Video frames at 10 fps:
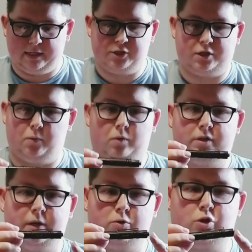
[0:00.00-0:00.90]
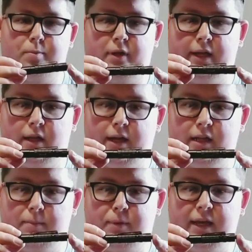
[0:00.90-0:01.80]
It's just a single AAA light,
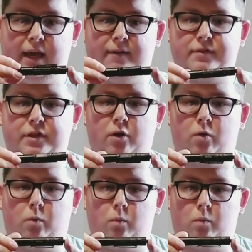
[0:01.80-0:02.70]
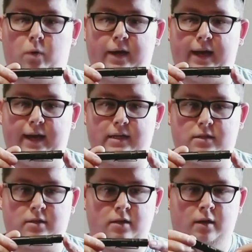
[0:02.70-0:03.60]
the
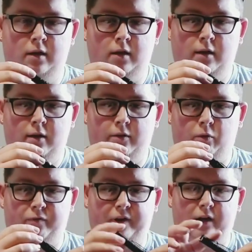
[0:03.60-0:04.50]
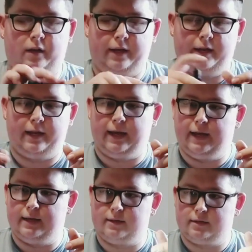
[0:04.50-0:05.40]
PF01S Thorfire light. It
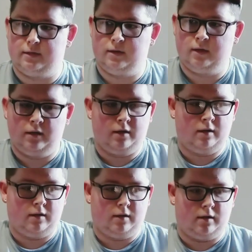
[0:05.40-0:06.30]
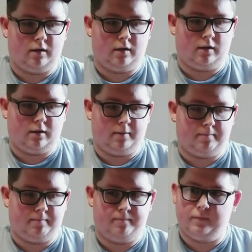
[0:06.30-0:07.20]
has
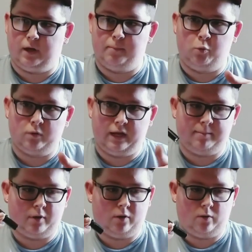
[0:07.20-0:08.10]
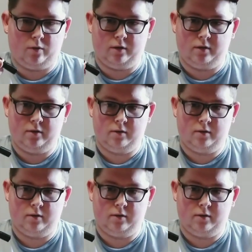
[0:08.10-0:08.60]
a moonlight mode,